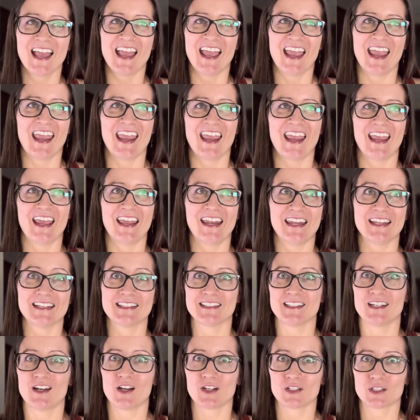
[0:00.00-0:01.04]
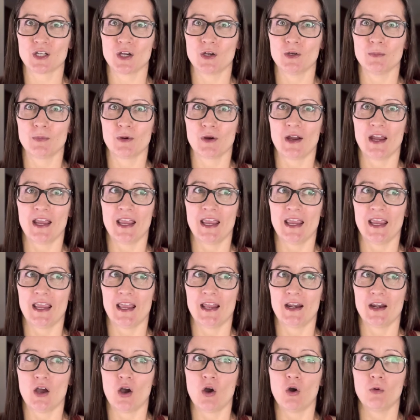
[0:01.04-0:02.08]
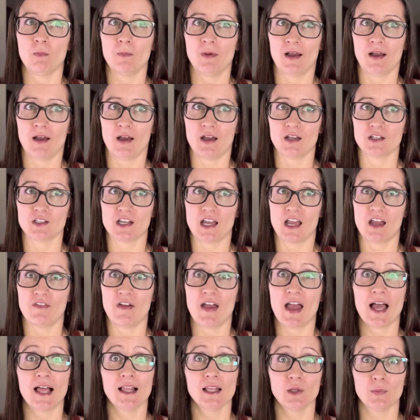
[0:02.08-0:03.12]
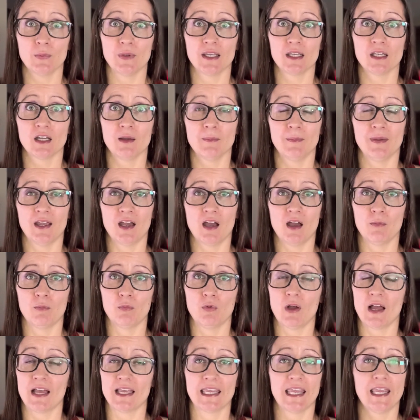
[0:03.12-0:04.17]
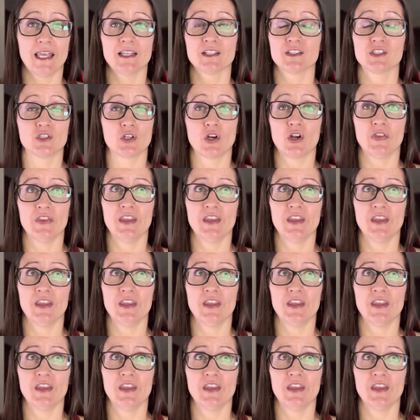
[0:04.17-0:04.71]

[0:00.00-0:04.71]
and it's in October, and oh my gosh, I have Halloween coming up. Well, I can't start